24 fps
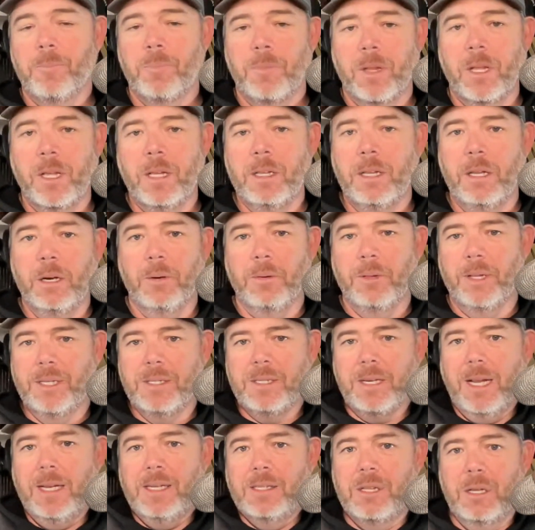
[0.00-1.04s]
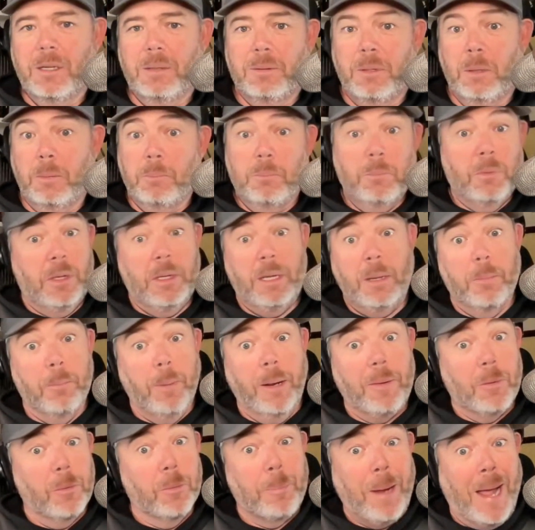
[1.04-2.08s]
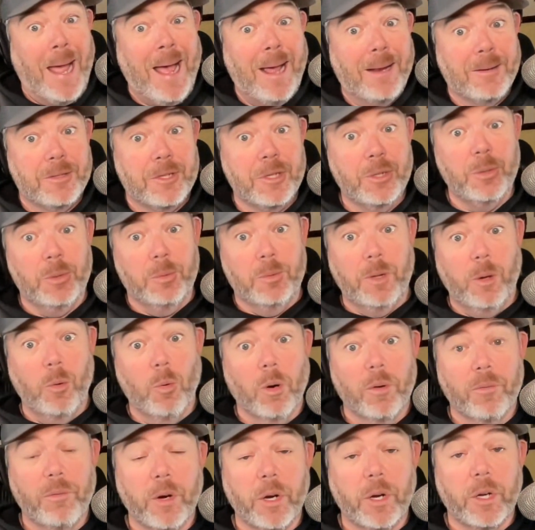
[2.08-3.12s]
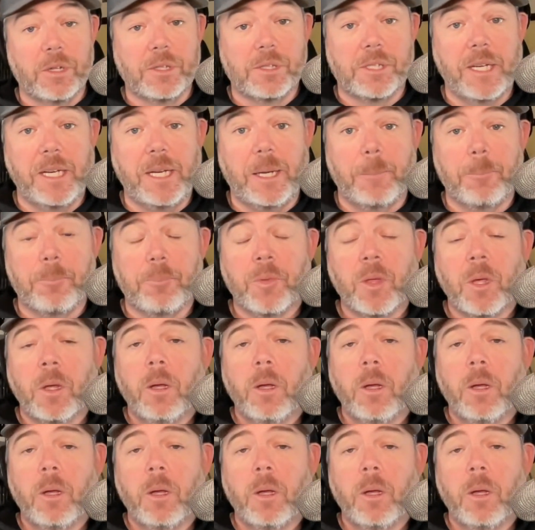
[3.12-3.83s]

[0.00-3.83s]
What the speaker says: These guys, they were bad too. They weren't a very good team.